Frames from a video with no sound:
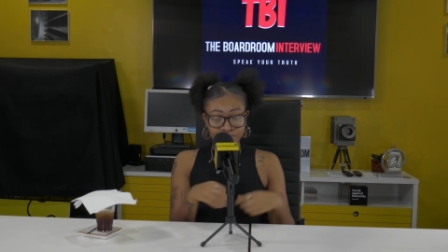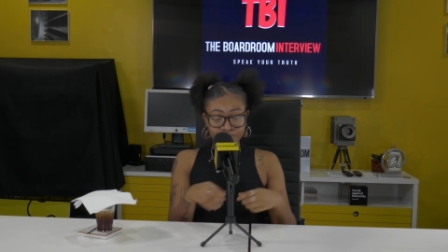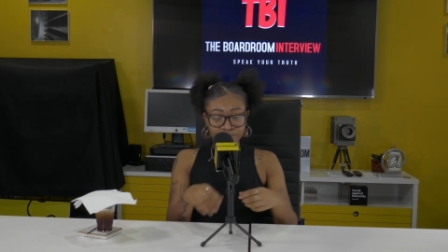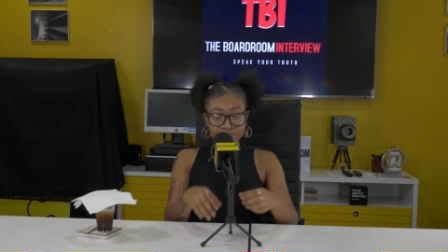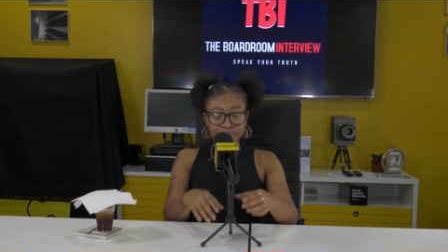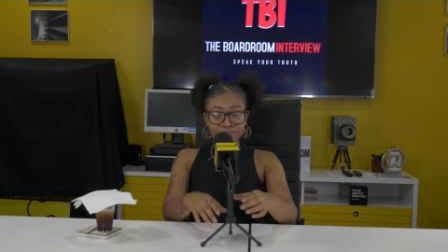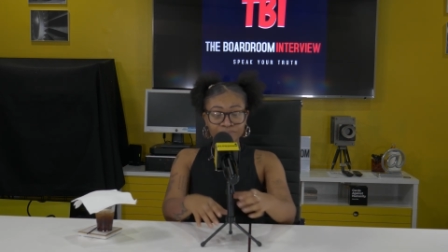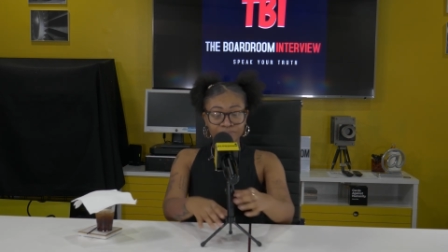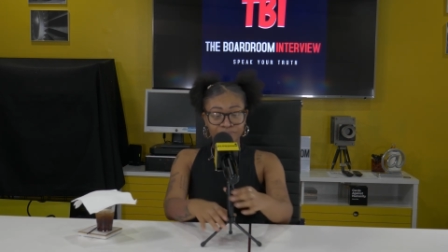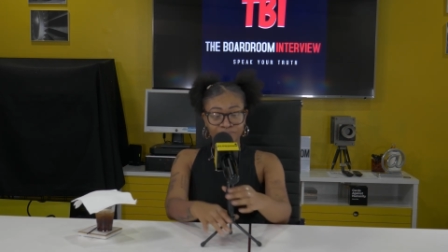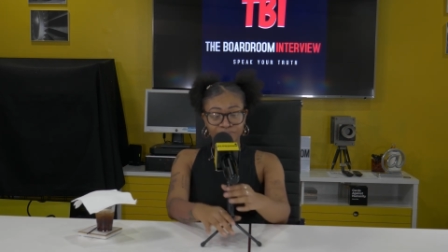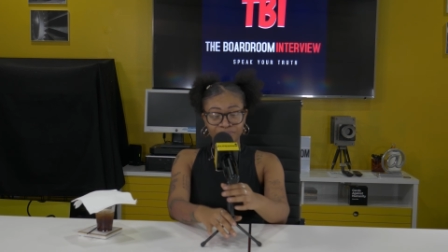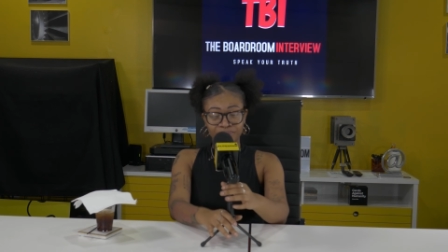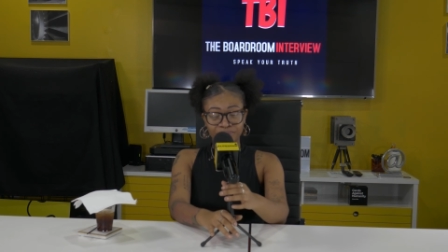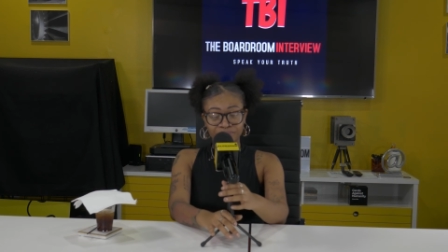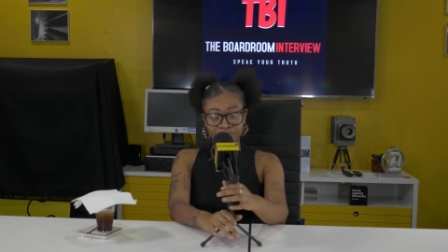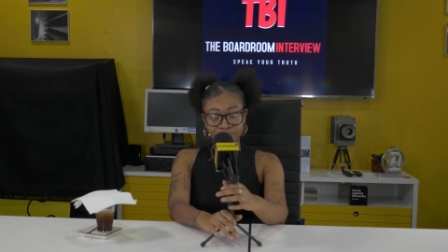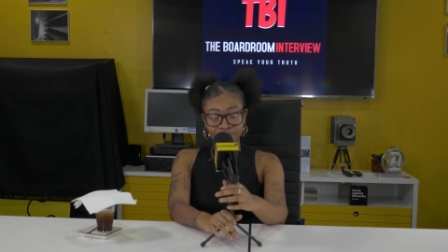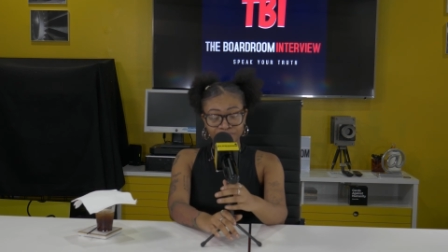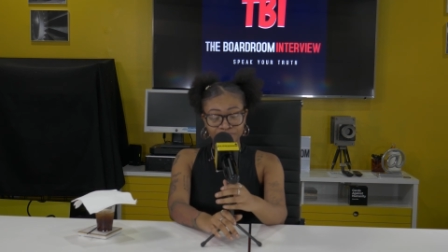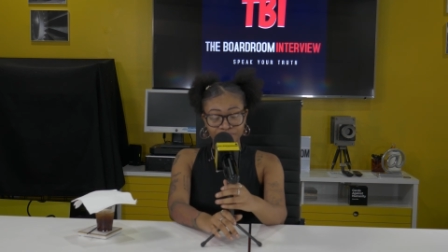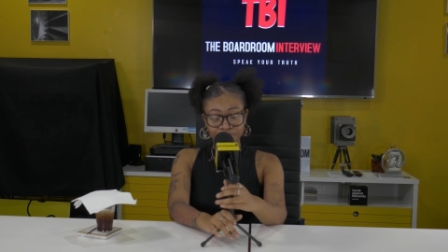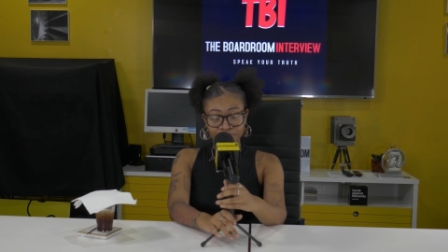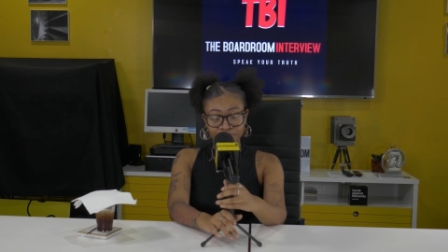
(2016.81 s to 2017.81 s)
Mm-hmm.
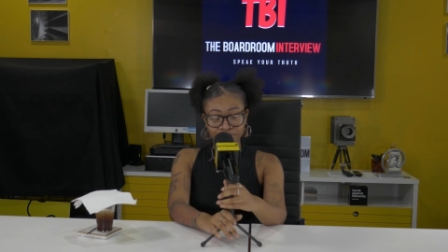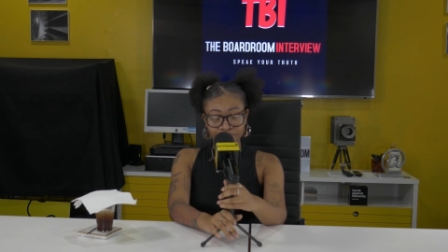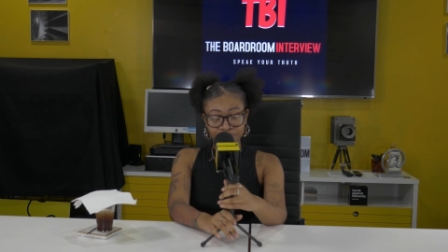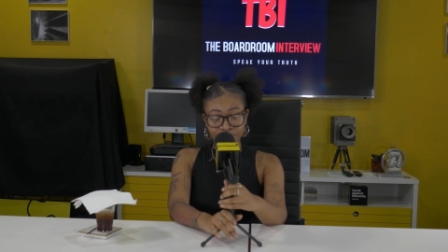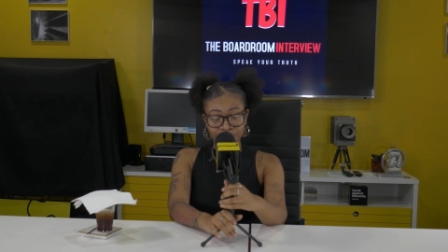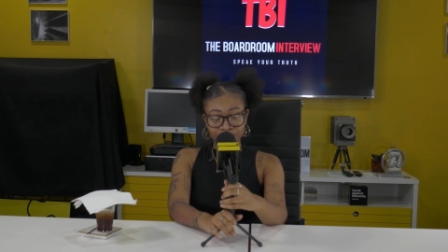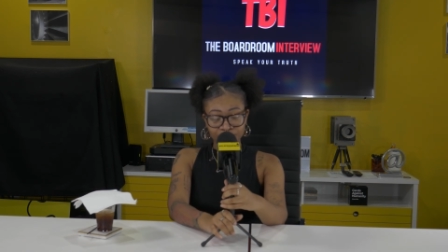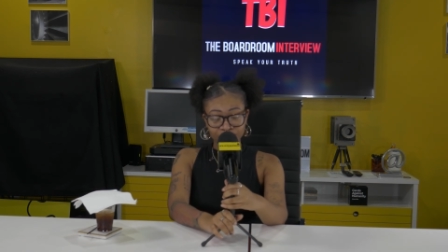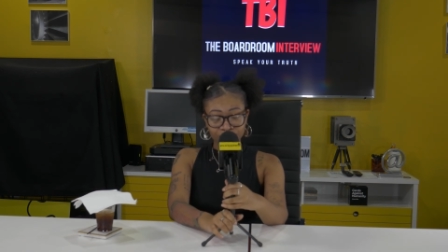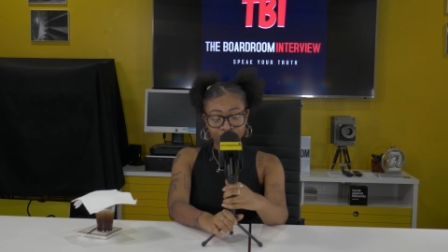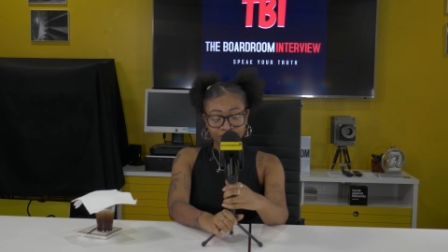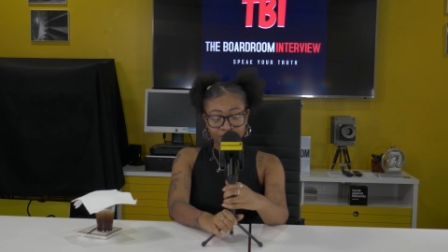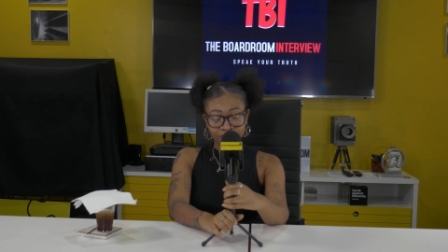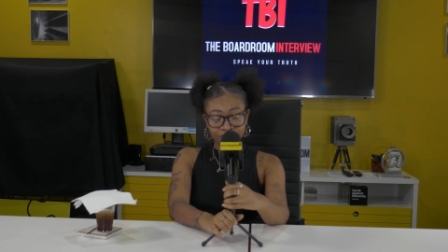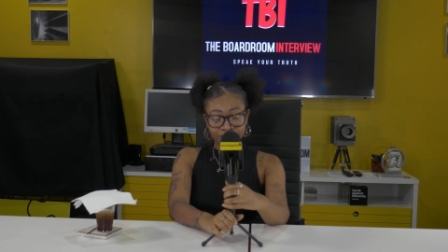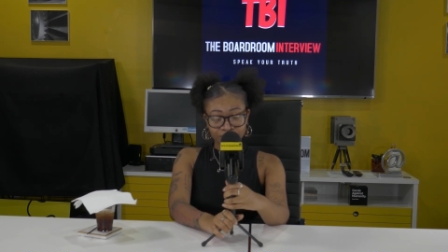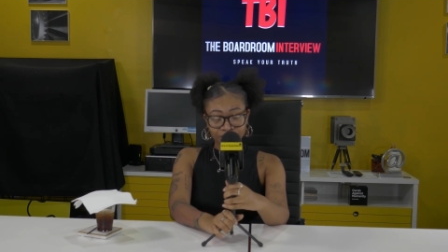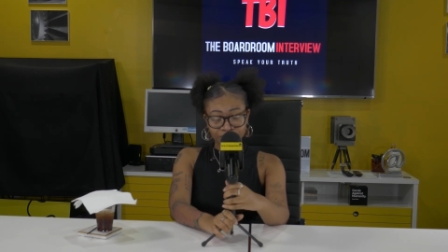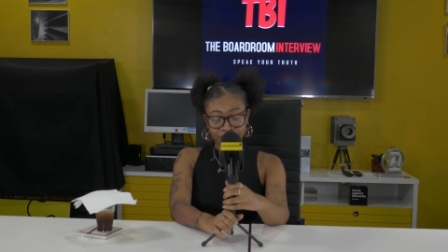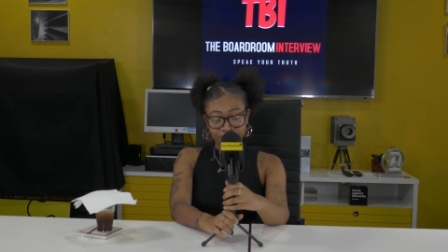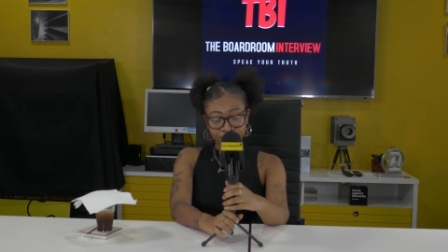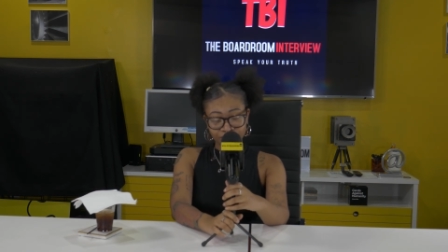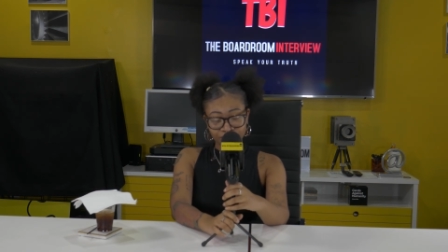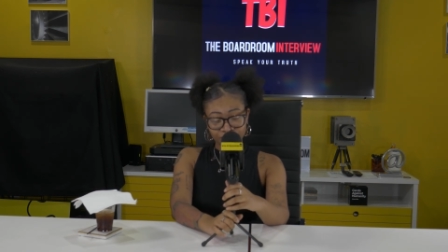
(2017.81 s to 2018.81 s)
And it's of course guys